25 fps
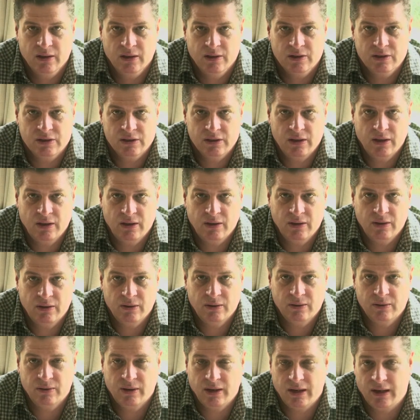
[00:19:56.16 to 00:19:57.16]

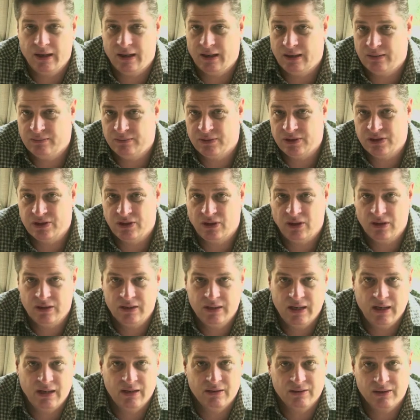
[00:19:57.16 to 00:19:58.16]
So start
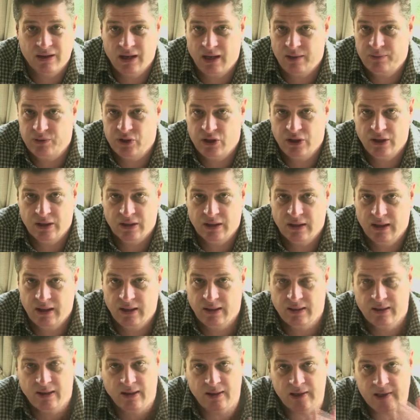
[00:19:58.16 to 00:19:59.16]
now, capture it, get
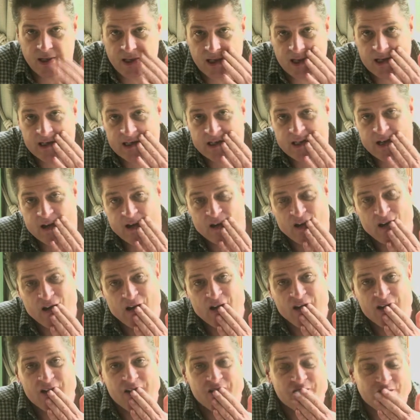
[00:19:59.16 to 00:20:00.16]
it done and dusted.
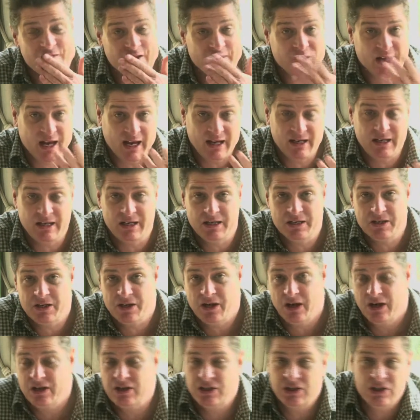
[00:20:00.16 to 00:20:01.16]
If you're a candidate, you're
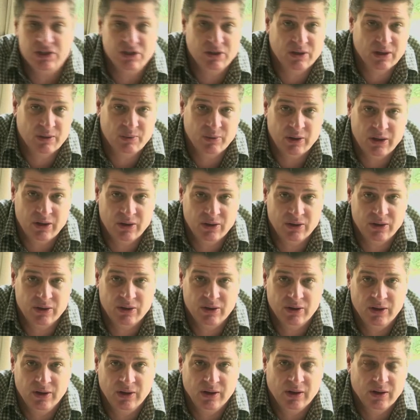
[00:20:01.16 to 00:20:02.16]
going to do it when
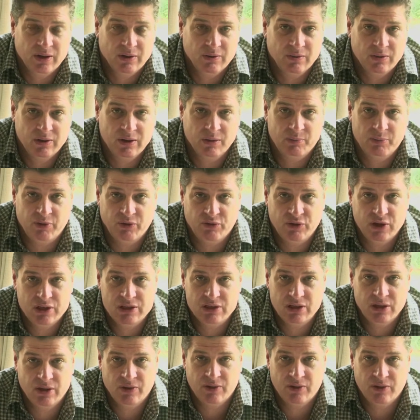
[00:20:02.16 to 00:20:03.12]
when you're professionally